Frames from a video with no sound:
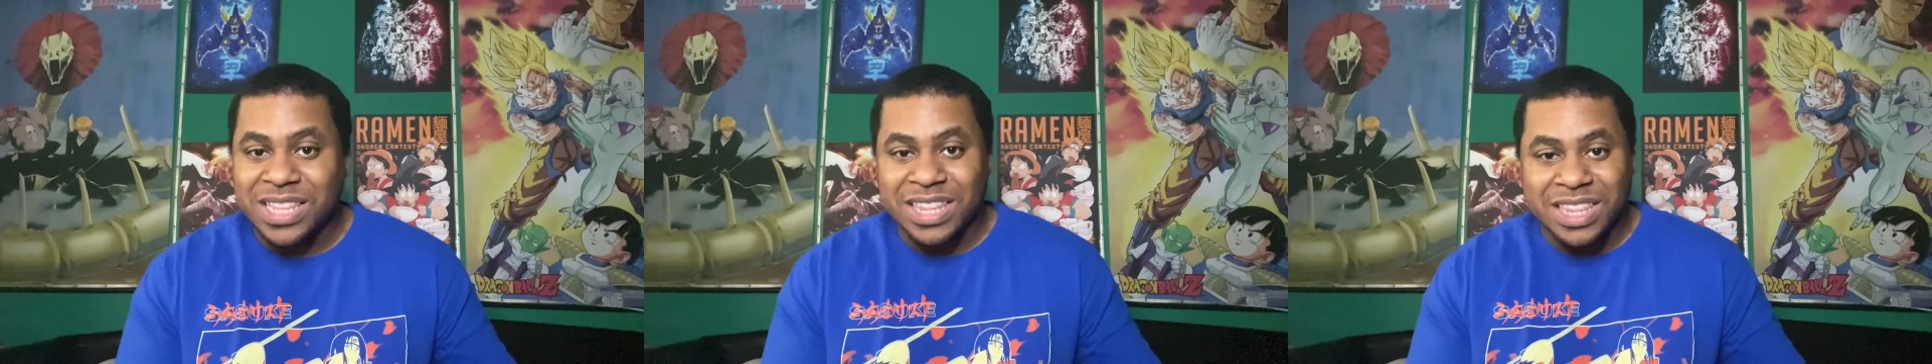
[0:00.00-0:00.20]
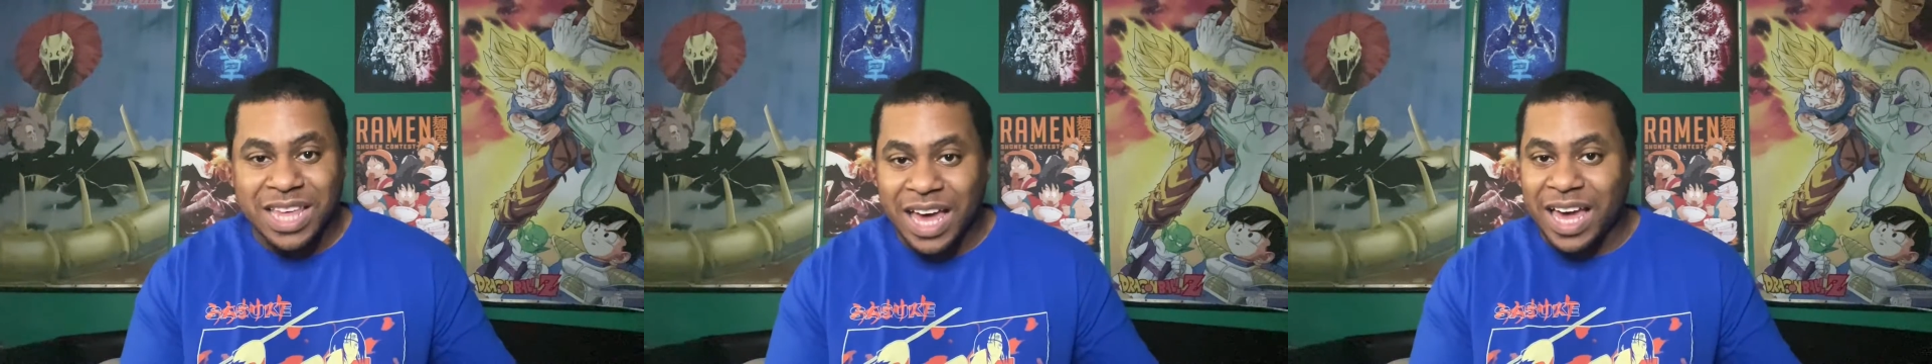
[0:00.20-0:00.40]

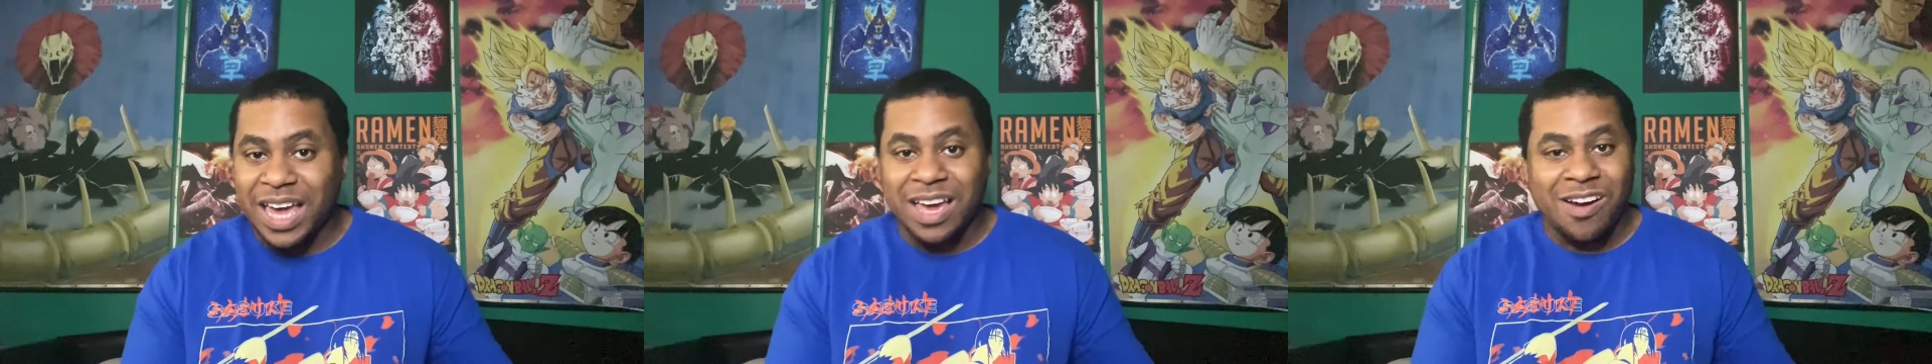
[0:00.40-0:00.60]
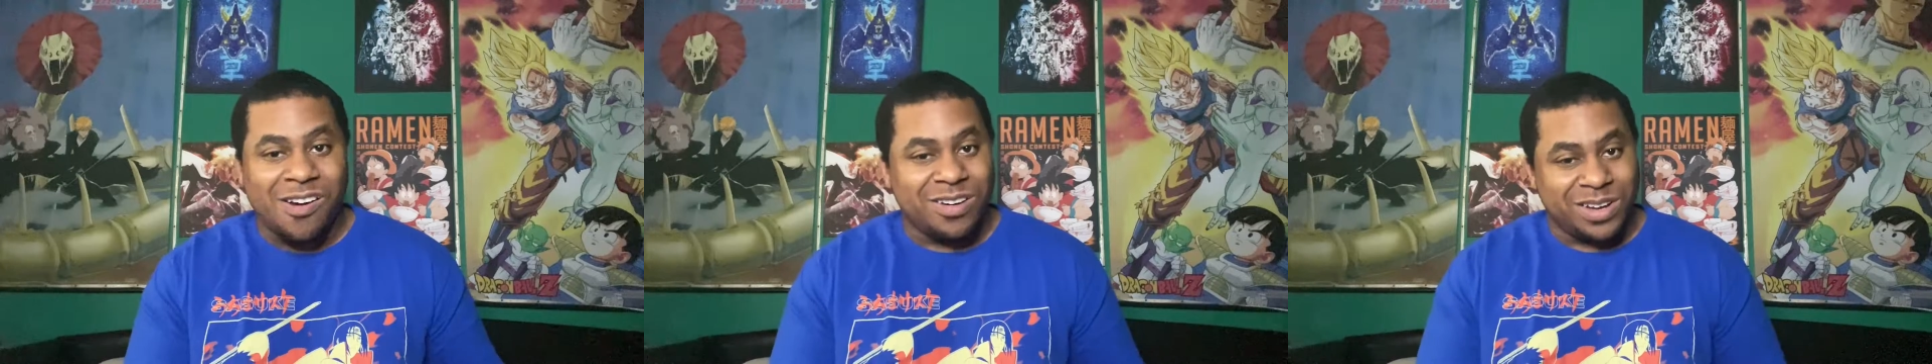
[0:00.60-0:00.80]
They
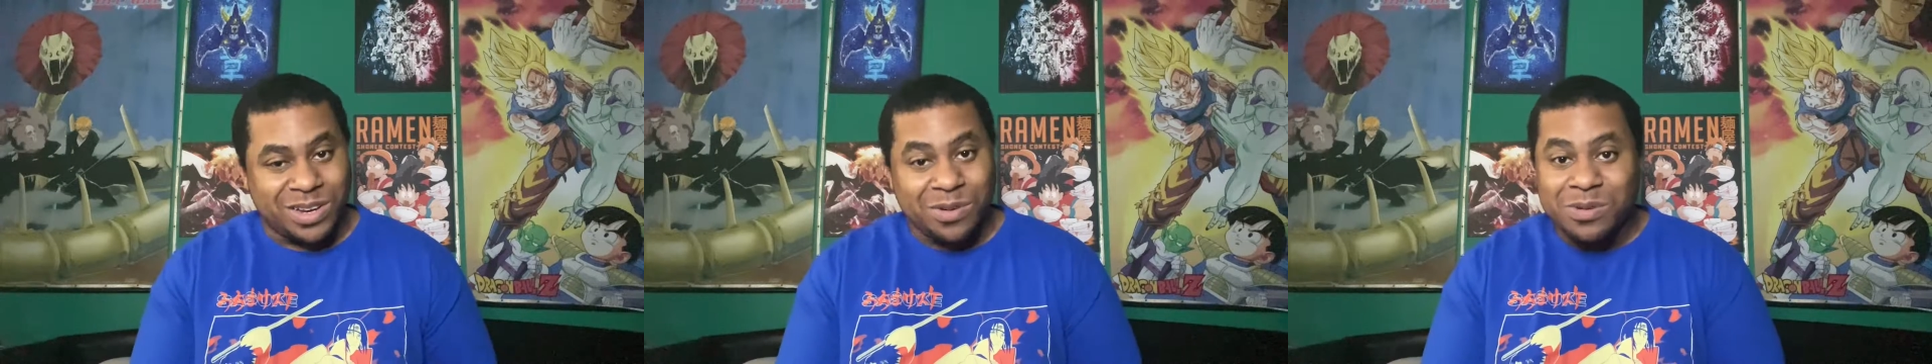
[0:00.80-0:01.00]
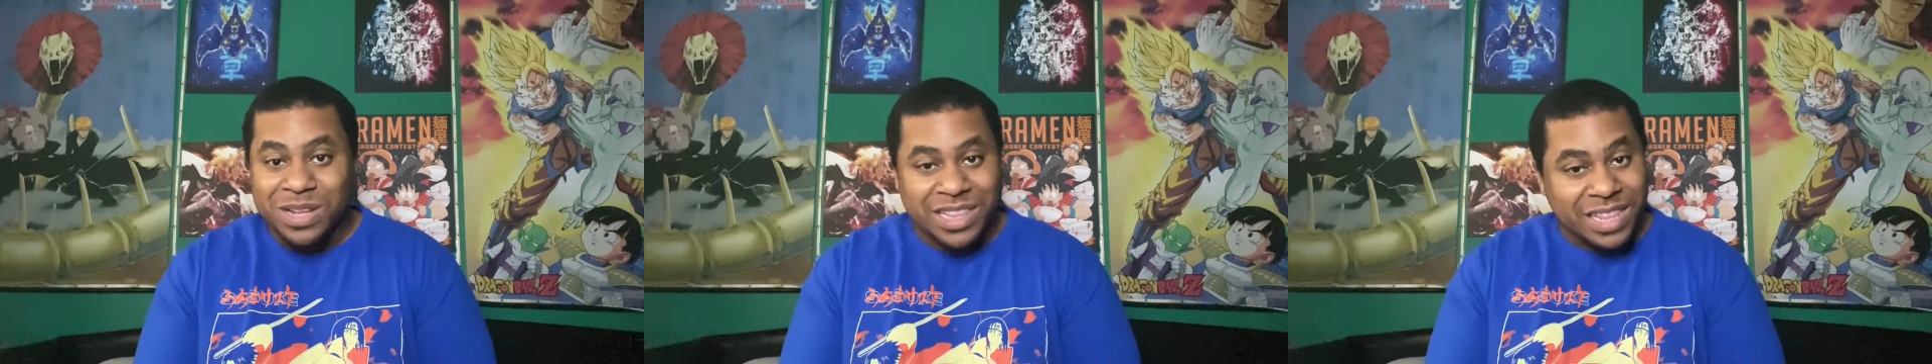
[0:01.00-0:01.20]
are
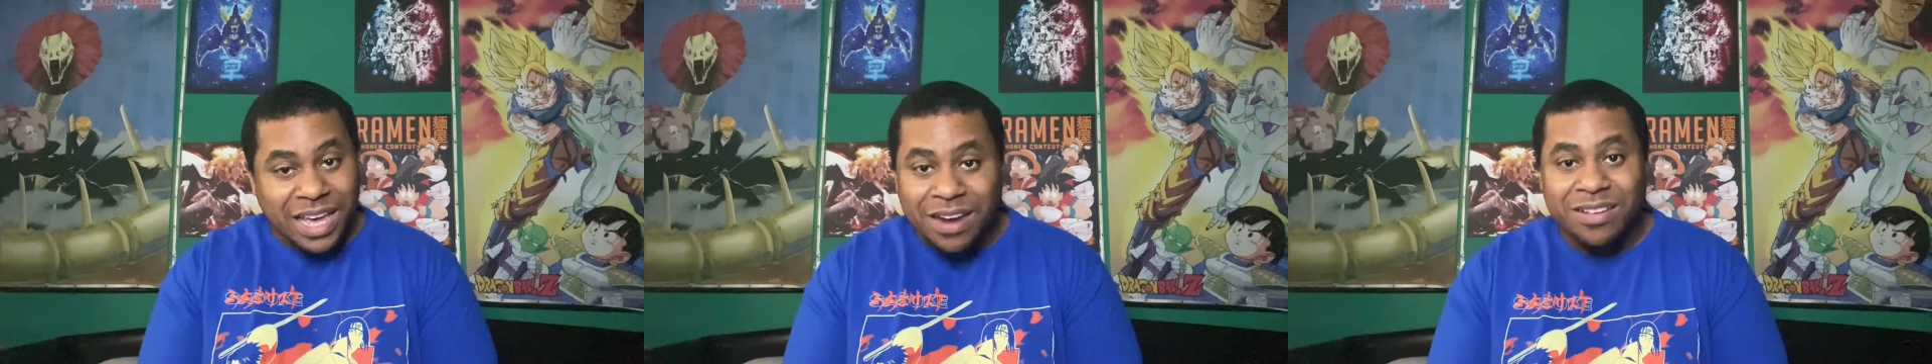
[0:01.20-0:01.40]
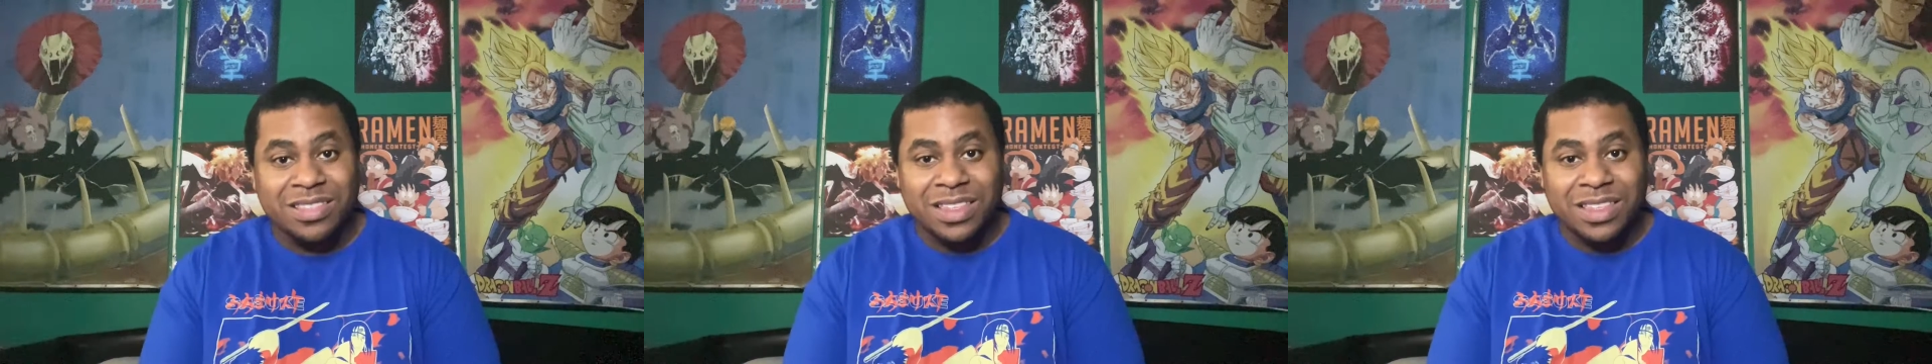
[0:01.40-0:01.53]
doing their